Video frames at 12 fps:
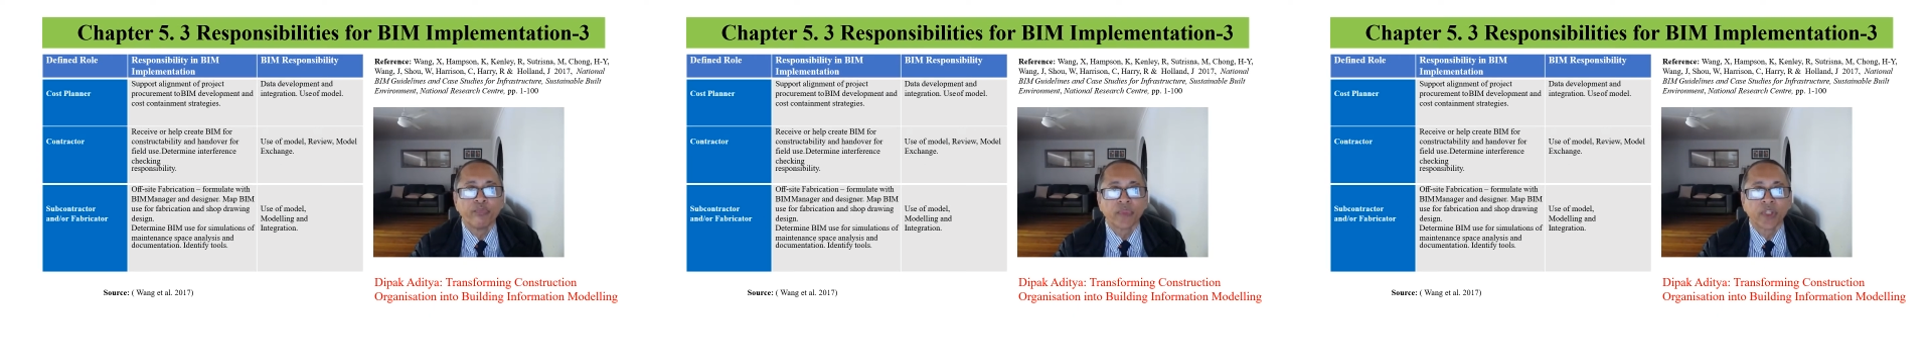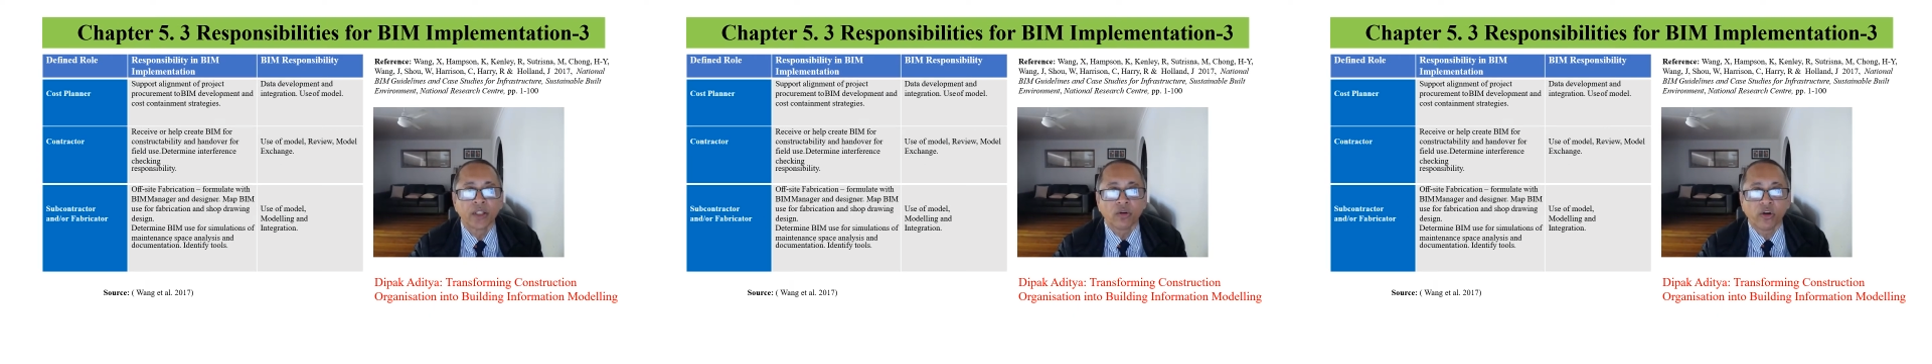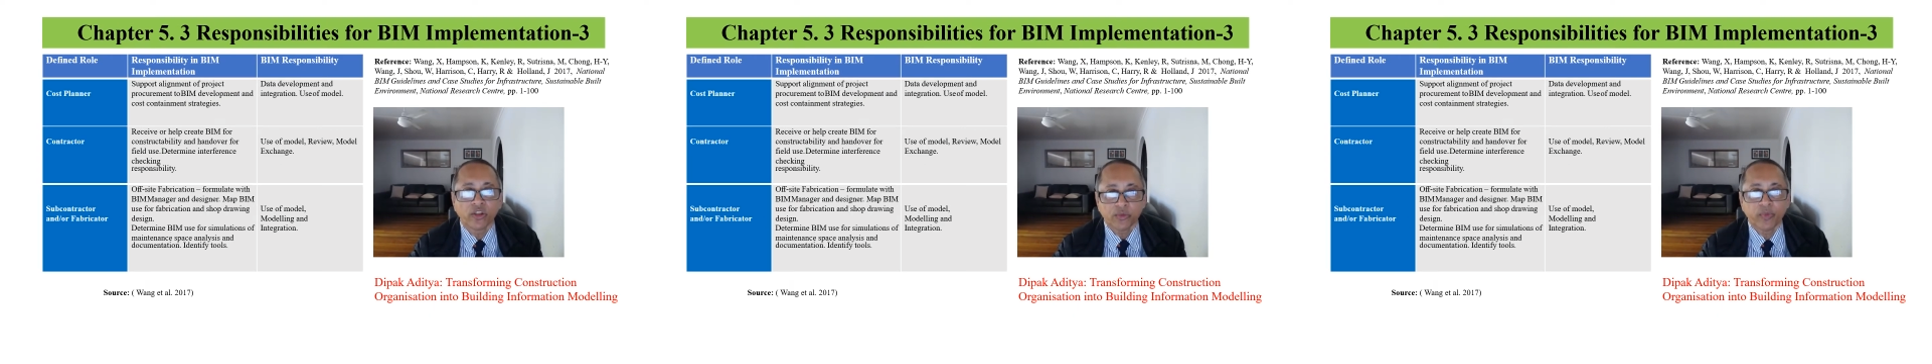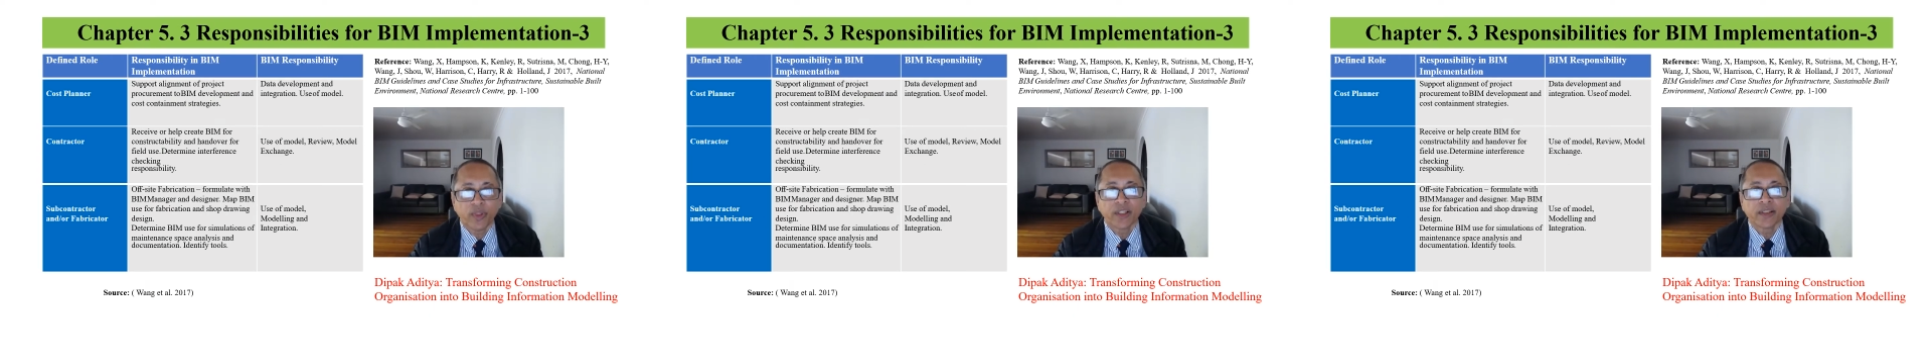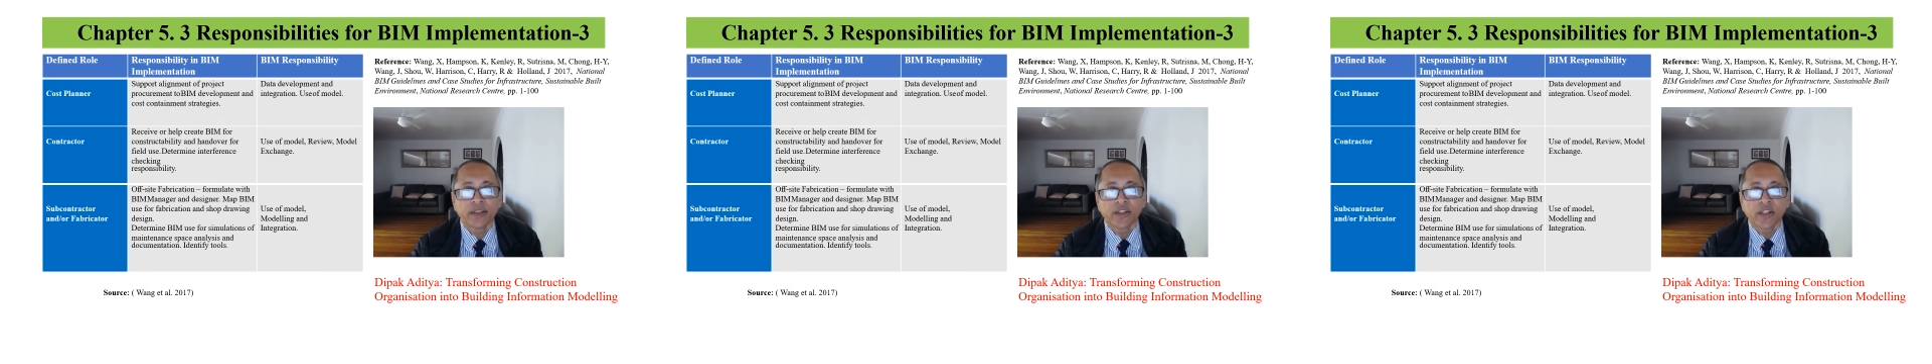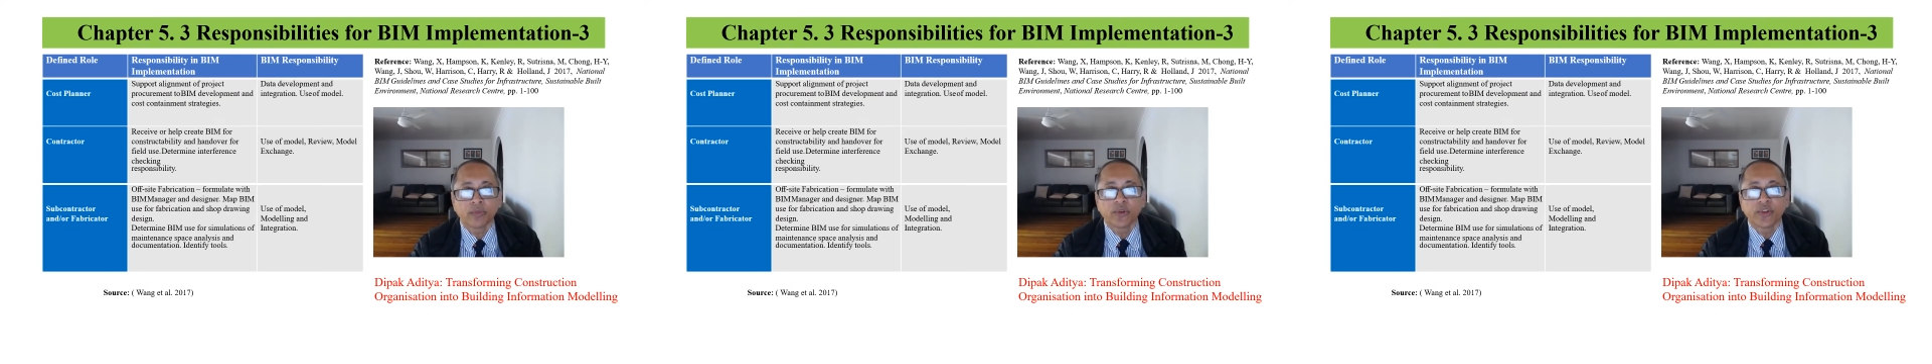Cost planner
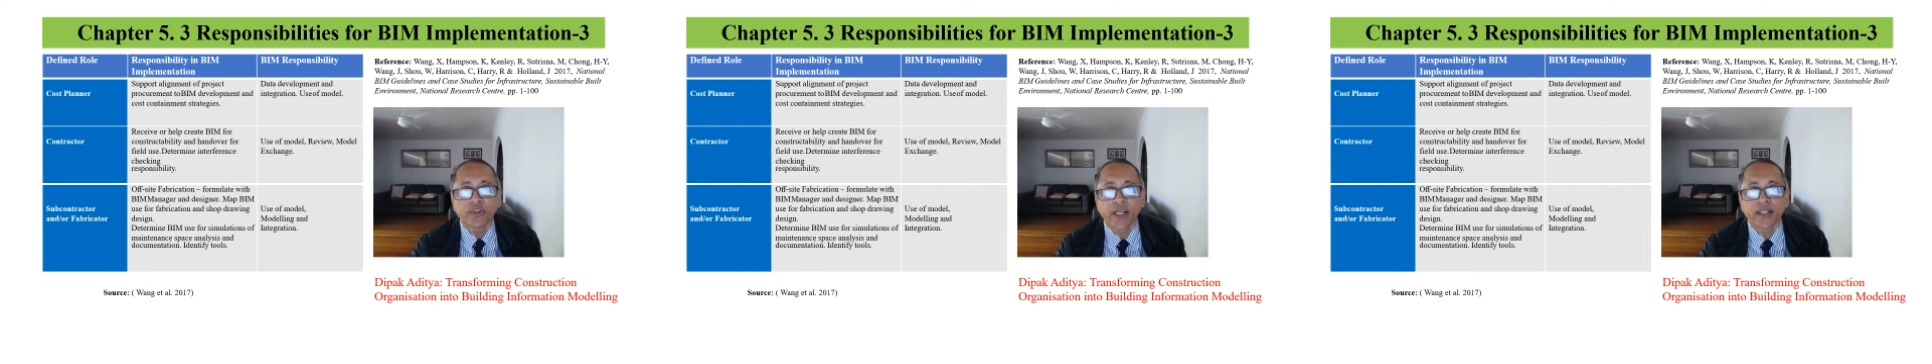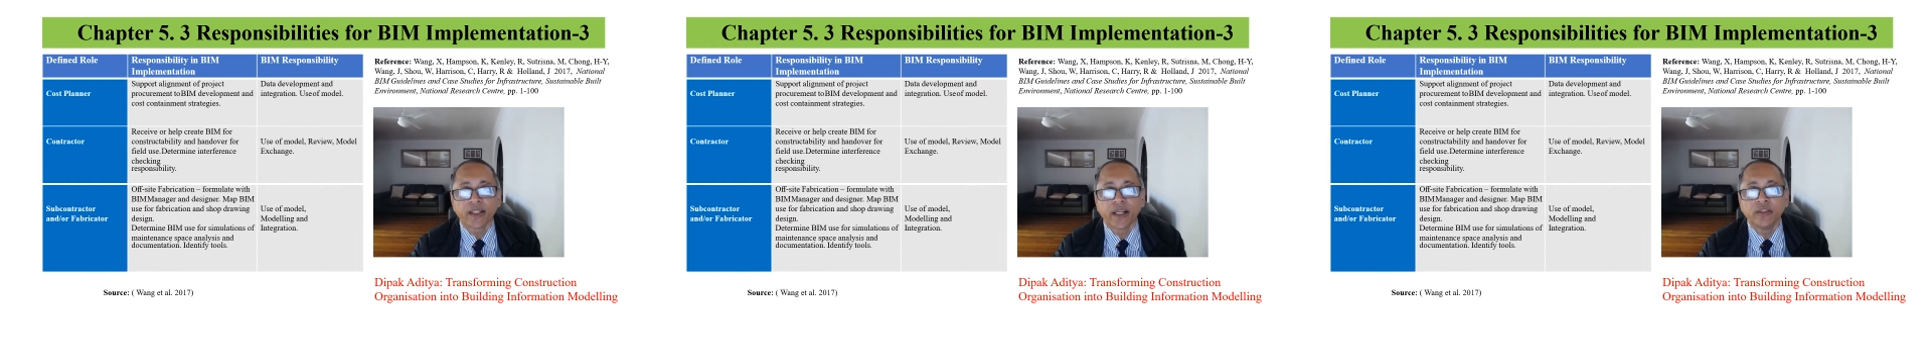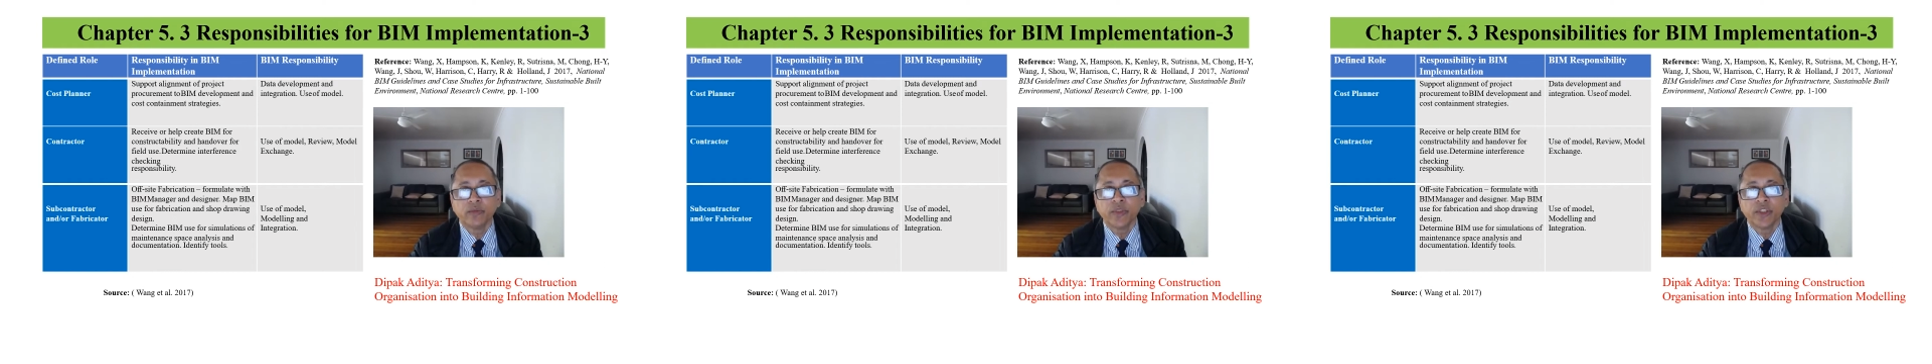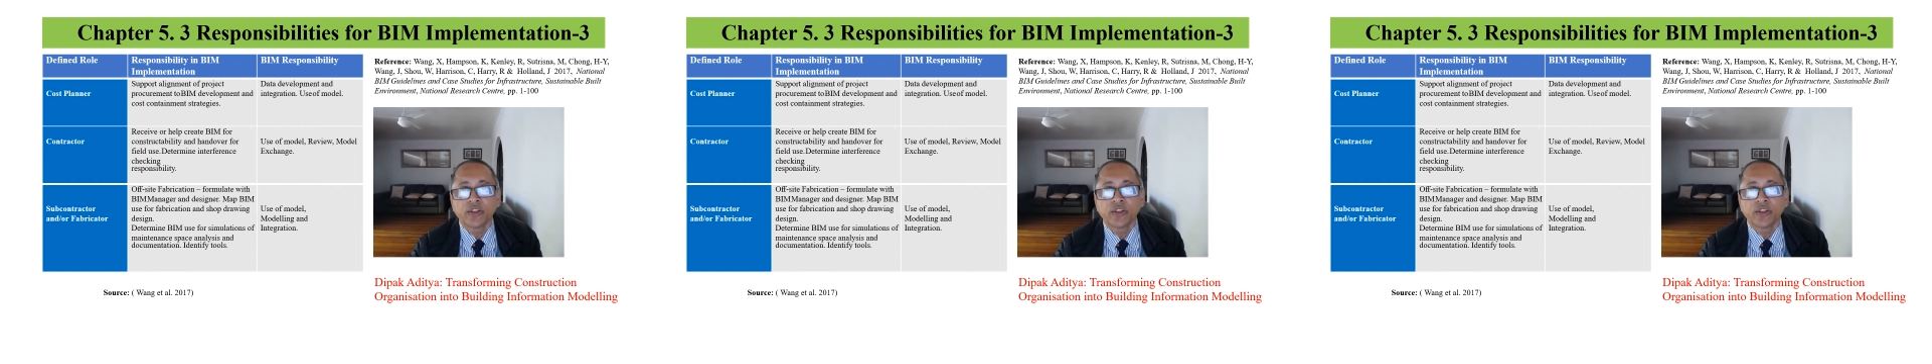supports alignment